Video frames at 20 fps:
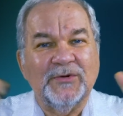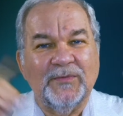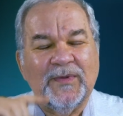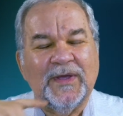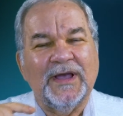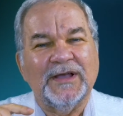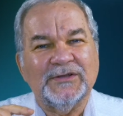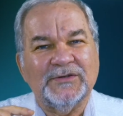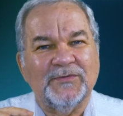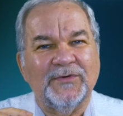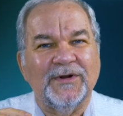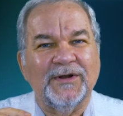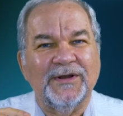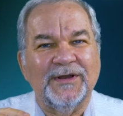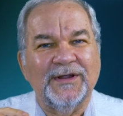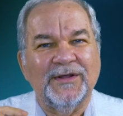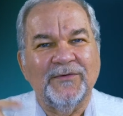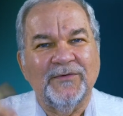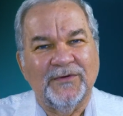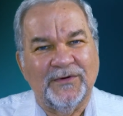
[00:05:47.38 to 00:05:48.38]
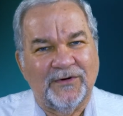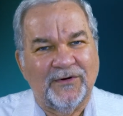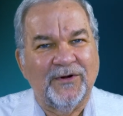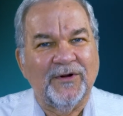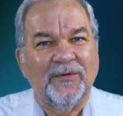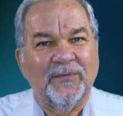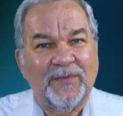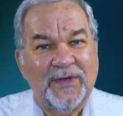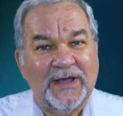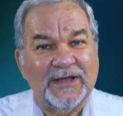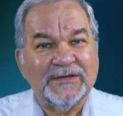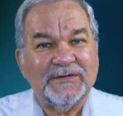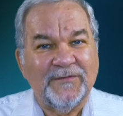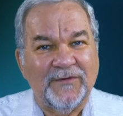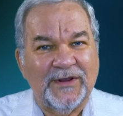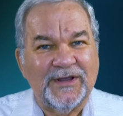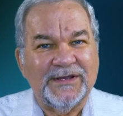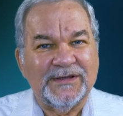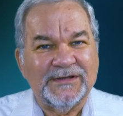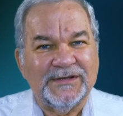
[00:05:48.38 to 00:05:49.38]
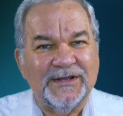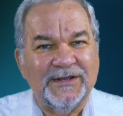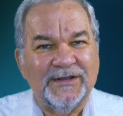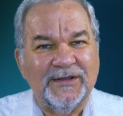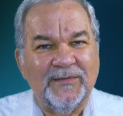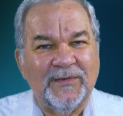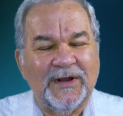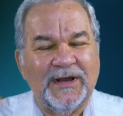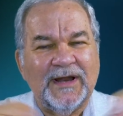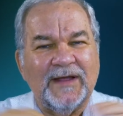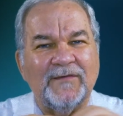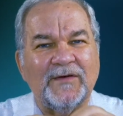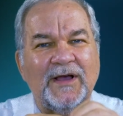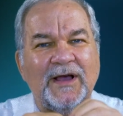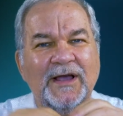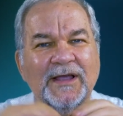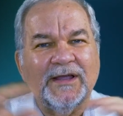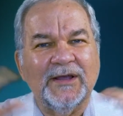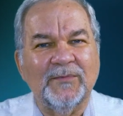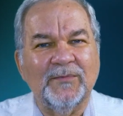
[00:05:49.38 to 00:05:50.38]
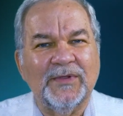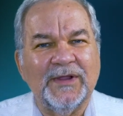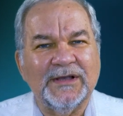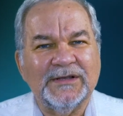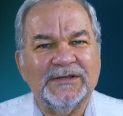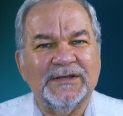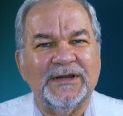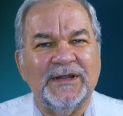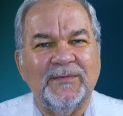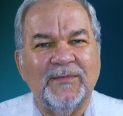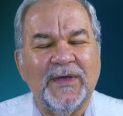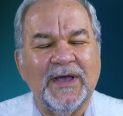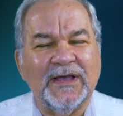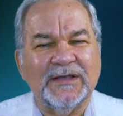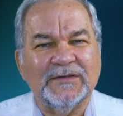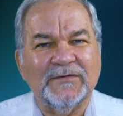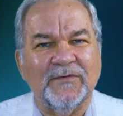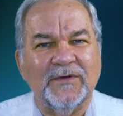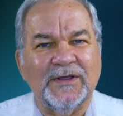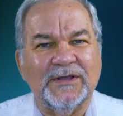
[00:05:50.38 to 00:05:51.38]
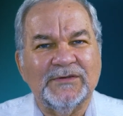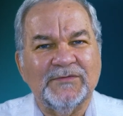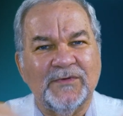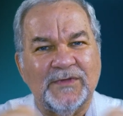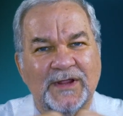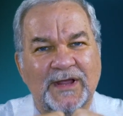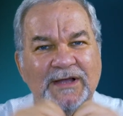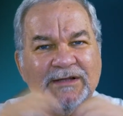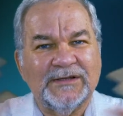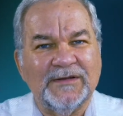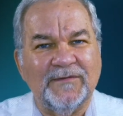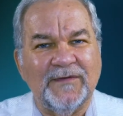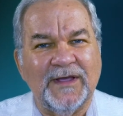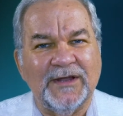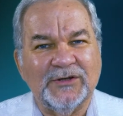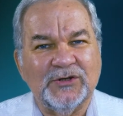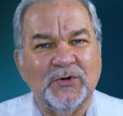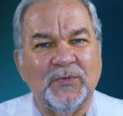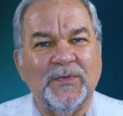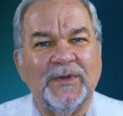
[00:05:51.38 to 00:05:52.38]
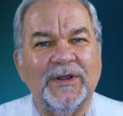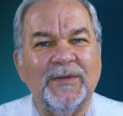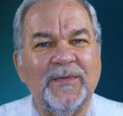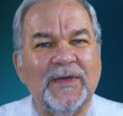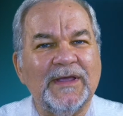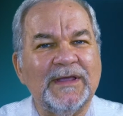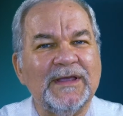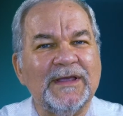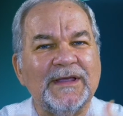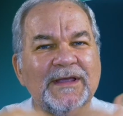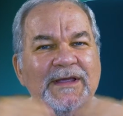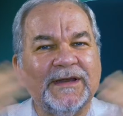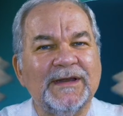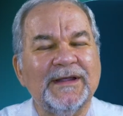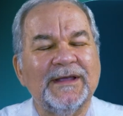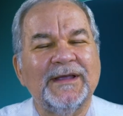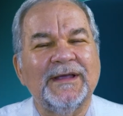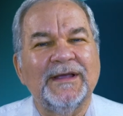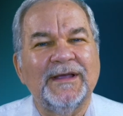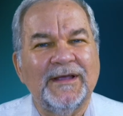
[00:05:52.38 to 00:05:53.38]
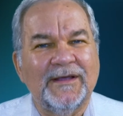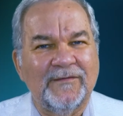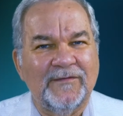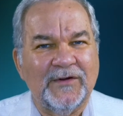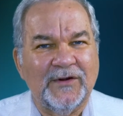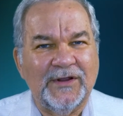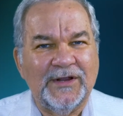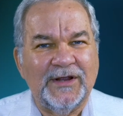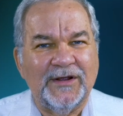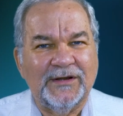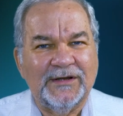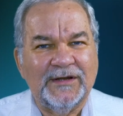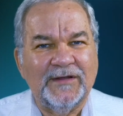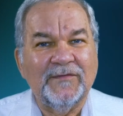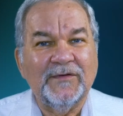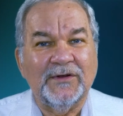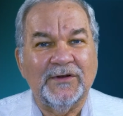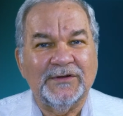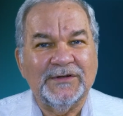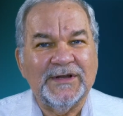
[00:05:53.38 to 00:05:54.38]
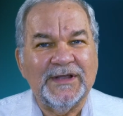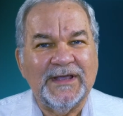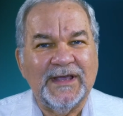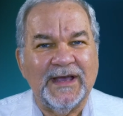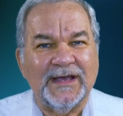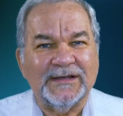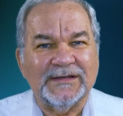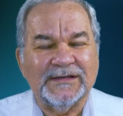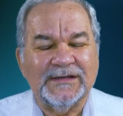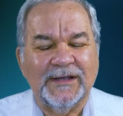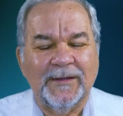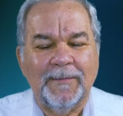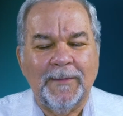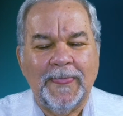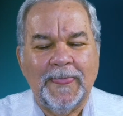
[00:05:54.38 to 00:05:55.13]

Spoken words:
password or passphrase. You might have a high complexity passphrase with lots of entropy, making it very difficult to guess.